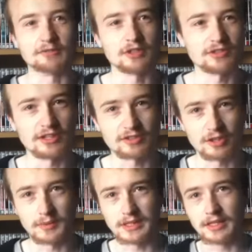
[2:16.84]
sound design is
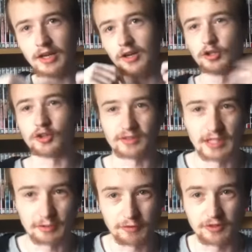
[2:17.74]
going to be a lot
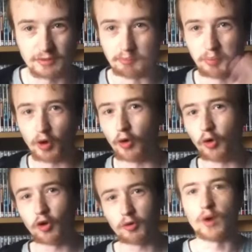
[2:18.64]
different and
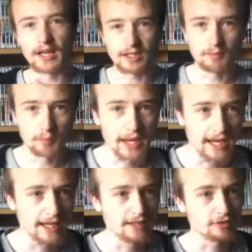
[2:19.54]
poor when
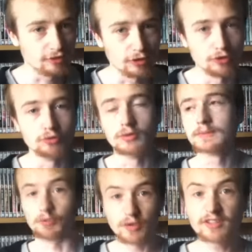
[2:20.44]
compared to
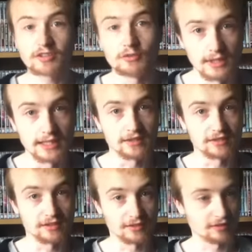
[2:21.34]
the recent
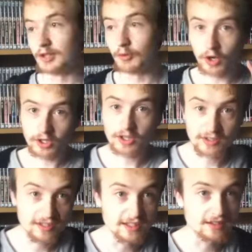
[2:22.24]
releases. Now what I
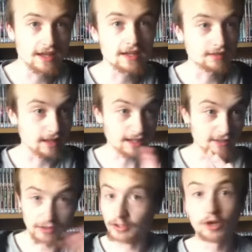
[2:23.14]
gotta say to that
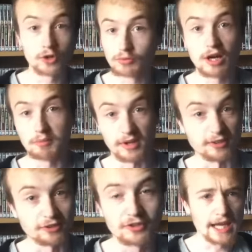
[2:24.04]
is a load of
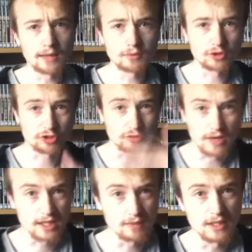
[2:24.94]
rubbish. Hey, I'm not
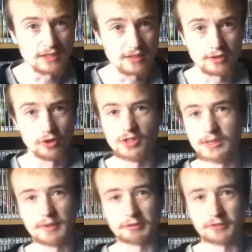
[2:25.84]
just recommended
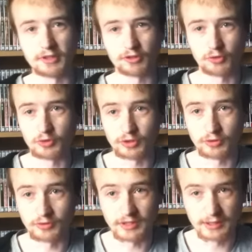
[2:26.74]
early Big Finish
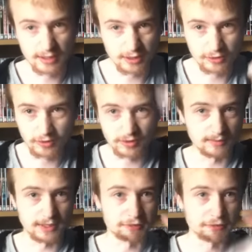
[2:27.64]
audios here. I'm gonna do
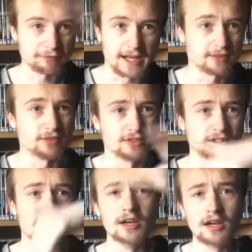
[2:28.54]
some like facts
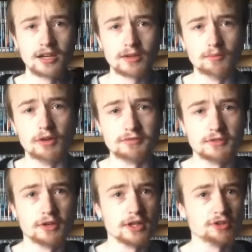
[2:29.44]
on the
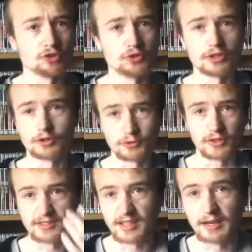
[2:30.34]
monthly range audios, for